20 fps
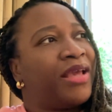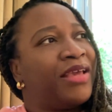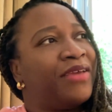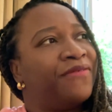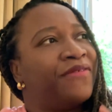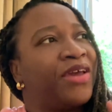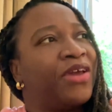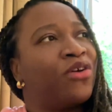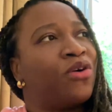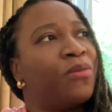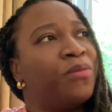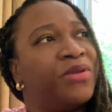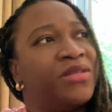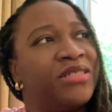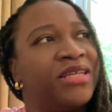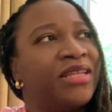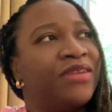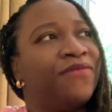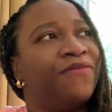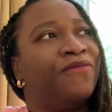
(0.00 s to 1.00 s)
if I
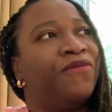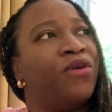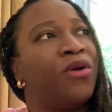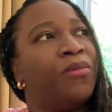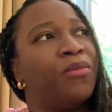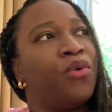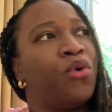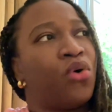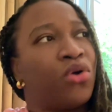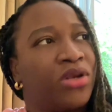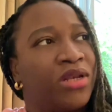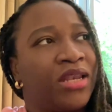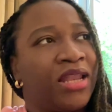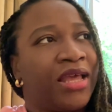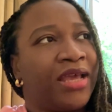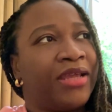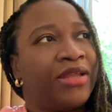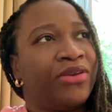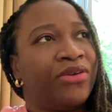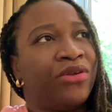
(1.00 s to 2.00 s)
completed the form
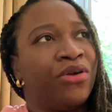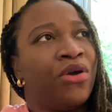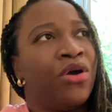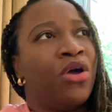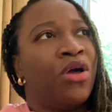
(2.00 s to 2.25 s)
online